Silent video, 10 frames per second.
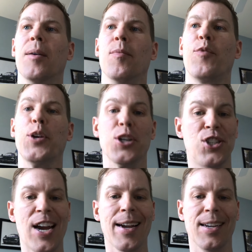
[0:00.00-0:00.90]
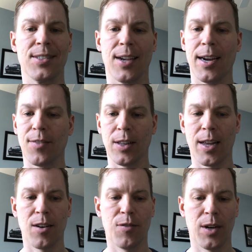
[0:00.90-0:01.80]
For your jackets, I have a
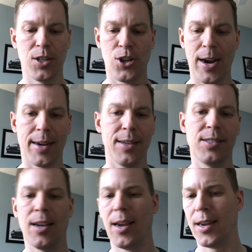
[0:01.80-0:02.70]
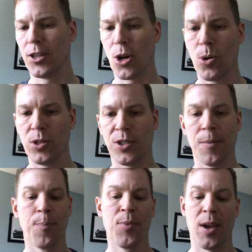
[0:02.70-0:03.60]
lot of jackets and coats,
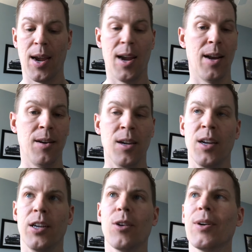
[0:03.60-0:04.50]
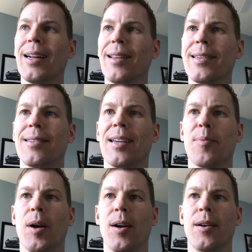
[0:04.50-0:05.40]
and you know, and I'd like to take
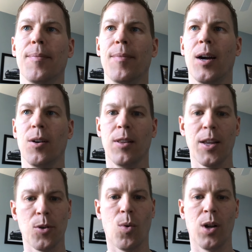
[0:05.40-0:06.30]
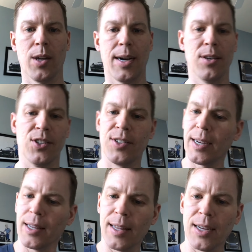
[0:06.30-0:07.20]
my leather wallet out and stick
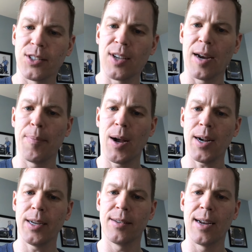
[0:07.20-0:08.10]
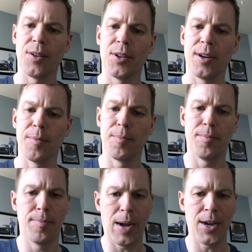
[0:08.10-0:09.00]
it in that side pocket down there
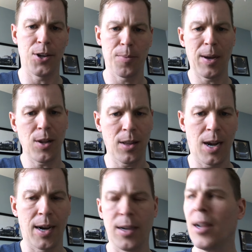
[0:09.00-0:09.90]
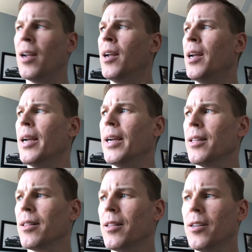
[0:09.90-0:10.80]
by your belt line, it
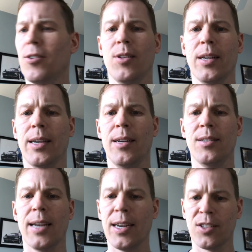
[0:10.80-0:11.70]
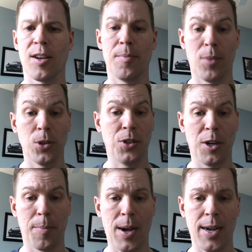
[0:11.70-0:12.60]
literally takes up most of your
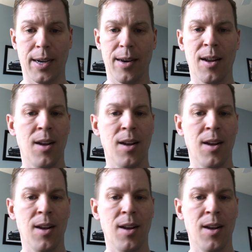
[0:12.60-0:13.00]
pocket.